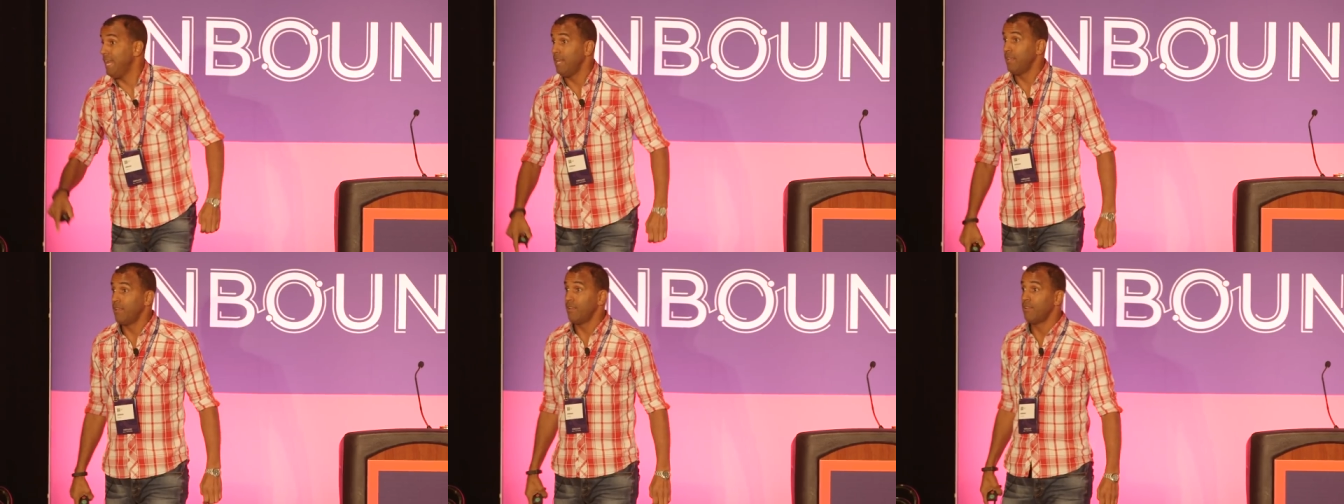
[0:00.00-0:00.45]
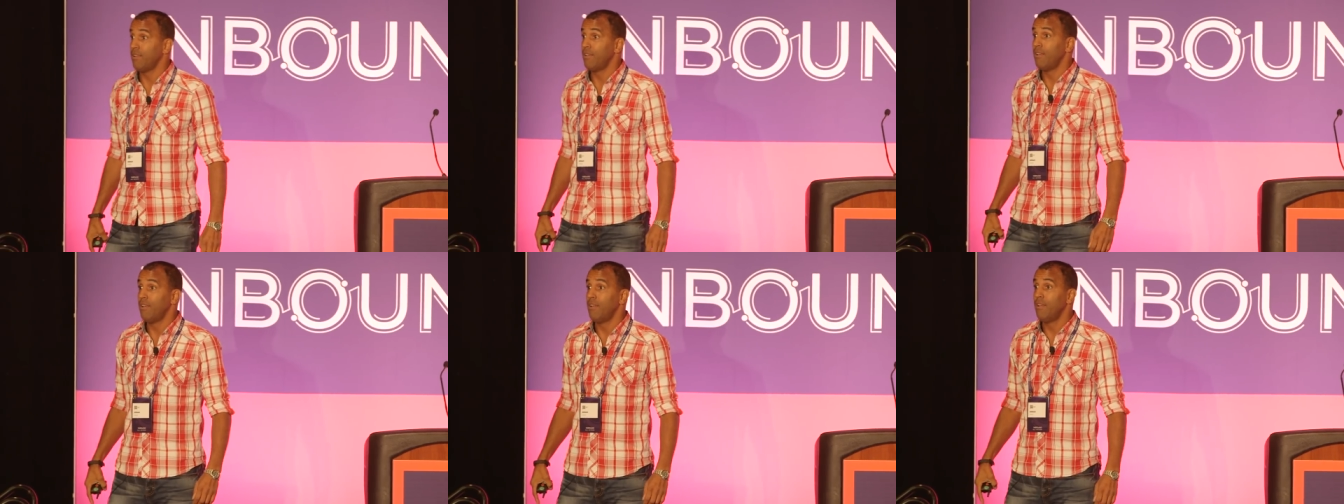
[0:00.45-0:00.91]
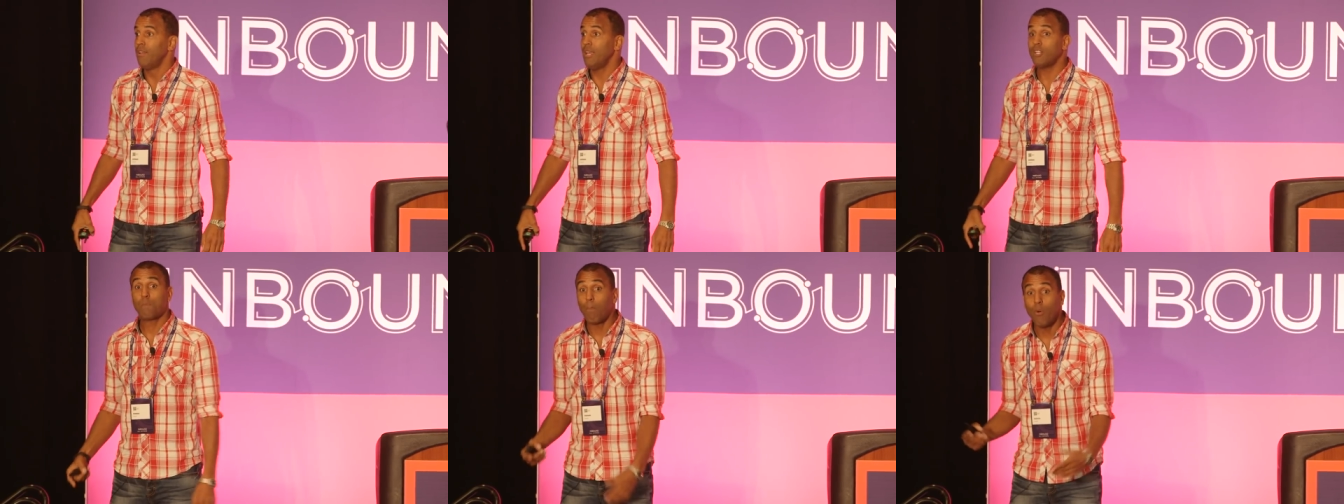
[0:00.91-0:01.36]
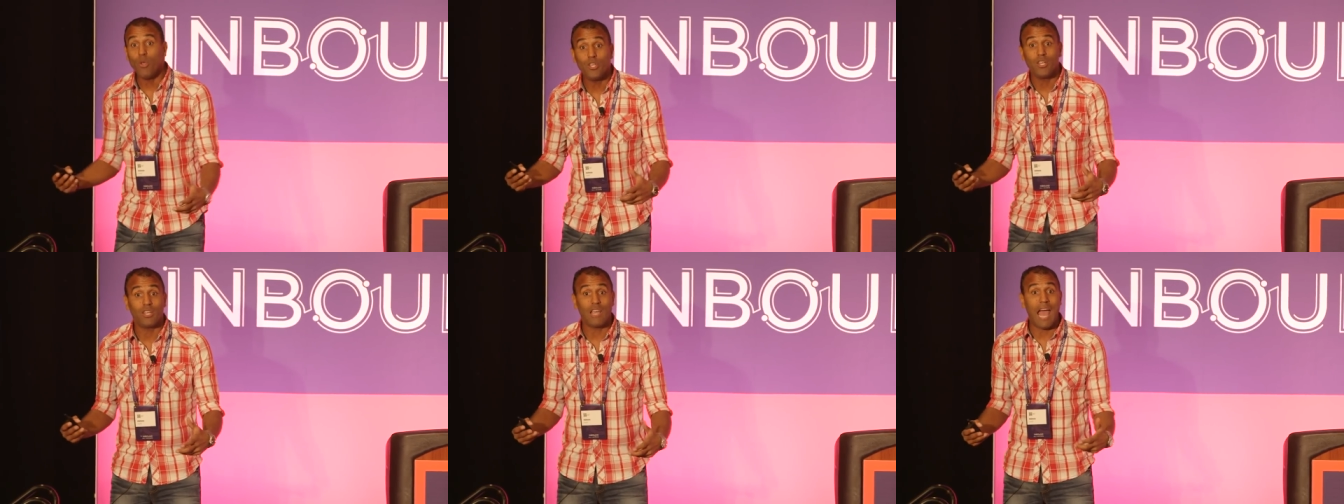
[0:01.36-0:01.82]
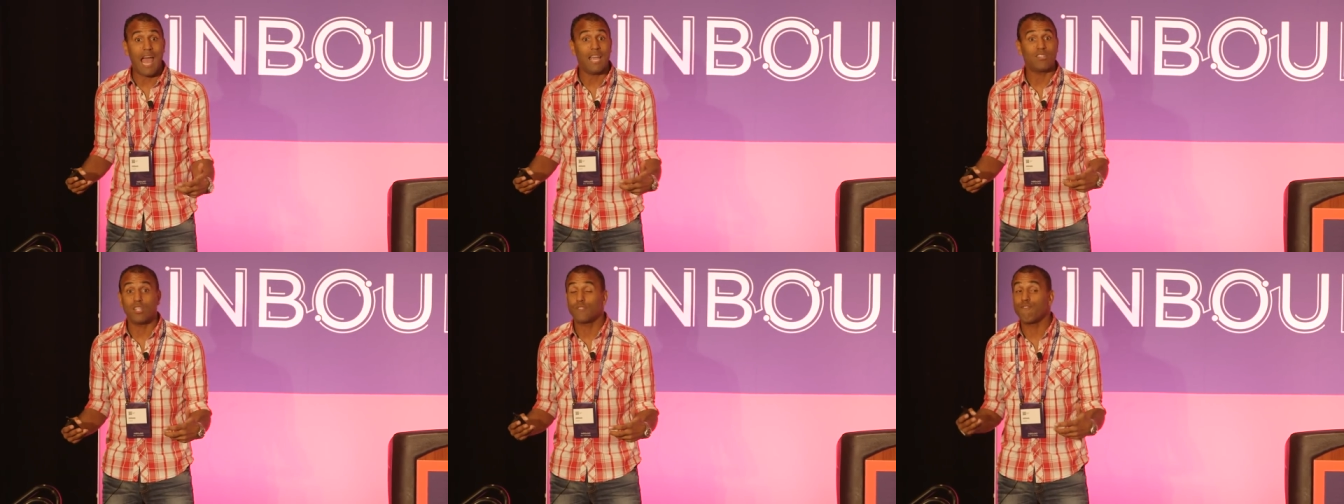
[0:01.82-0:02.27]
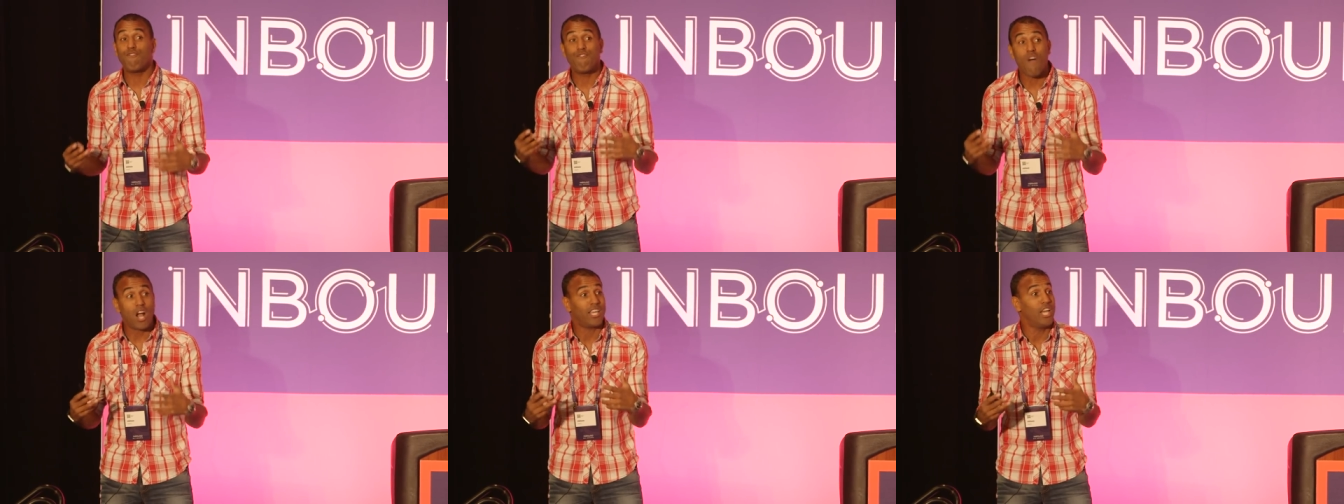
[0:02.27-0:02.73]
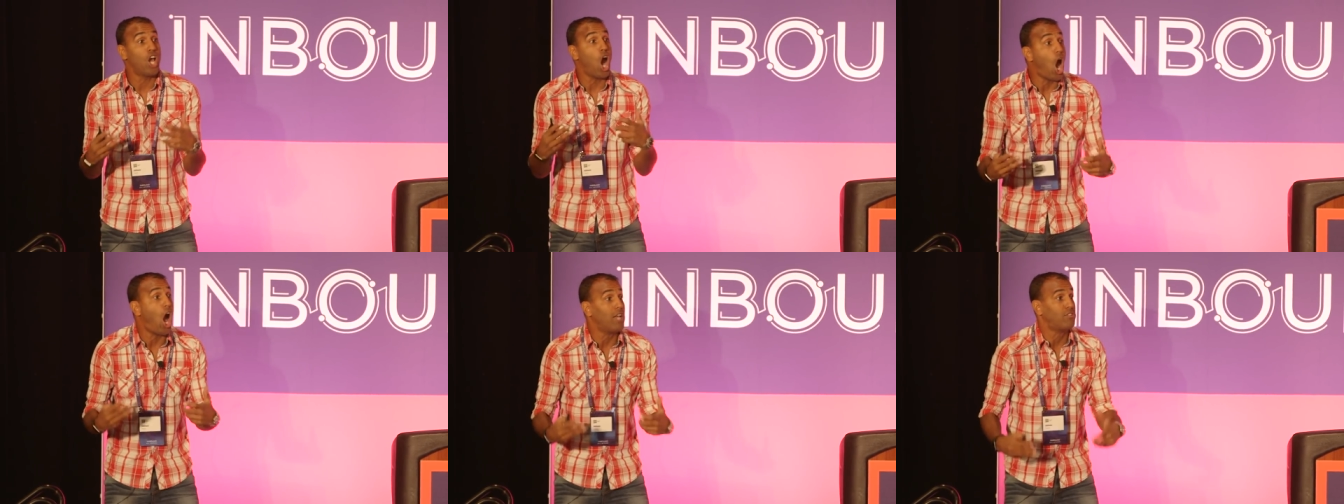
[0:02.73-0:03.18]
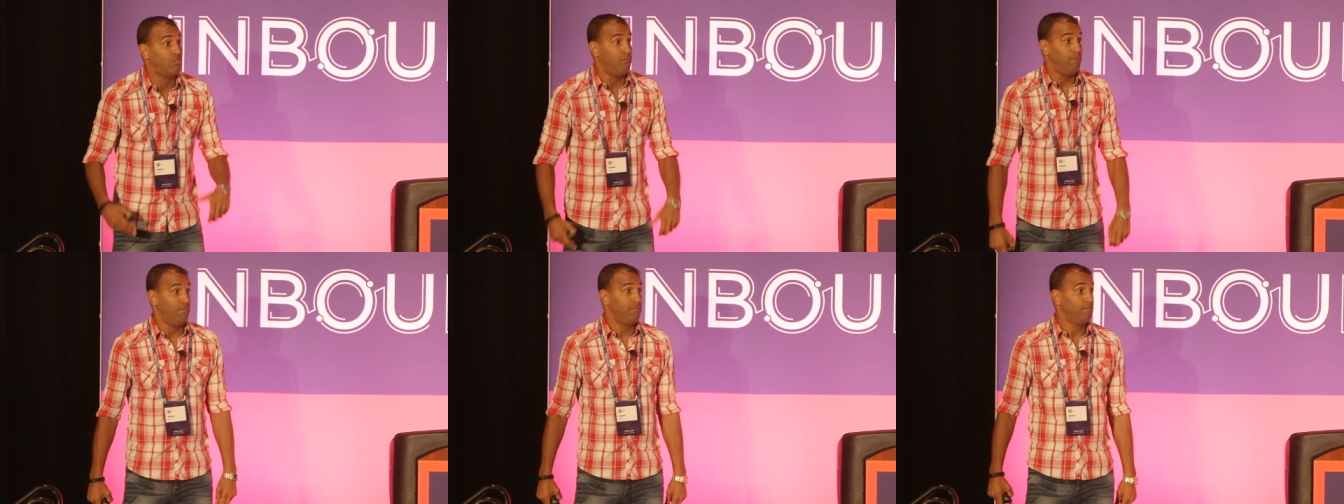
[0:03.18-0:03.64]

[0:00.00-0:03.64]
it. It's brilliant, guys. It's fucking awesome.